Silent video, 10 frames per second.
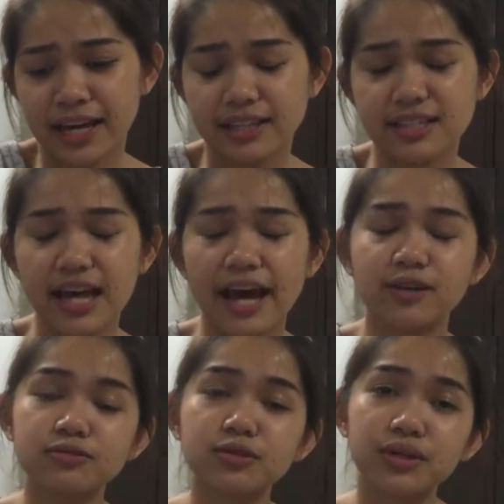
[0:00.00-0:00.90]
this, I
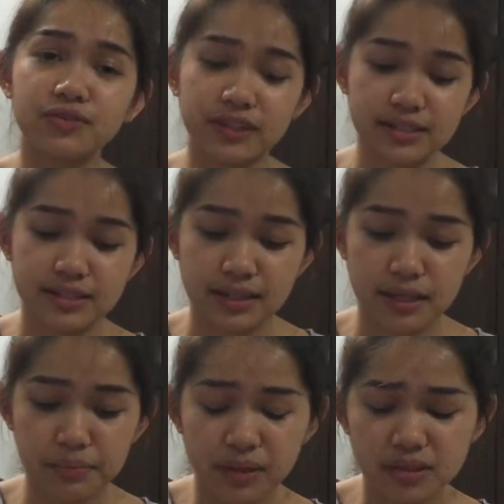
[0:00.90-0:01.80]
don't know if this is an
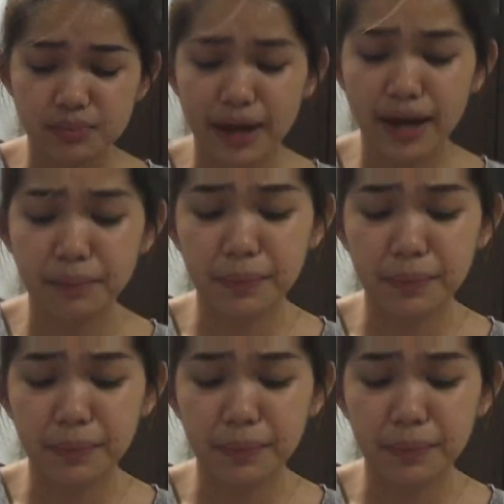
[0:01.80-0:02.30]
impulse buy,